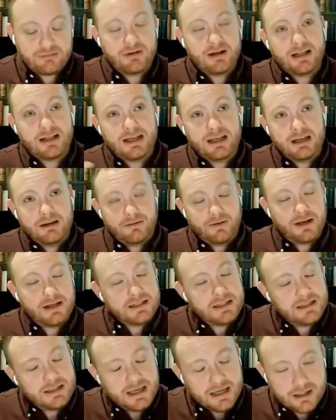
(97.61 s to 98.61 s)
really
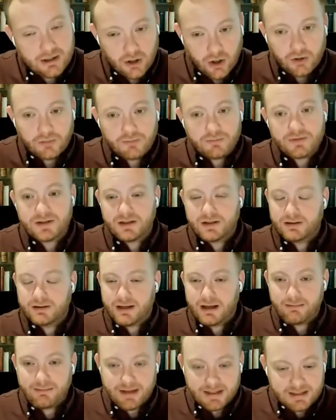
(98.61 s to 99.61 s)
innovate in their comms and
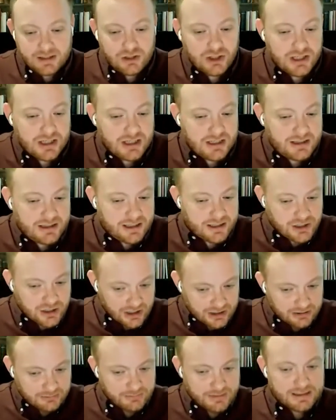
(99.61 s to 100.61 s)
their messaging and their
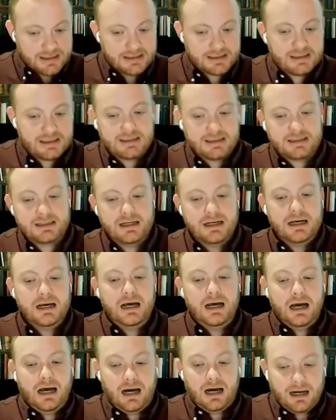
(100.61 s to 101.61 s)
channel mixes.
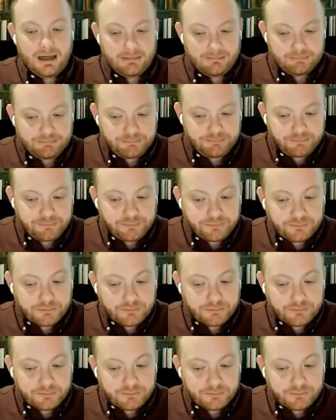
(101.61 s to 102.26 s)
And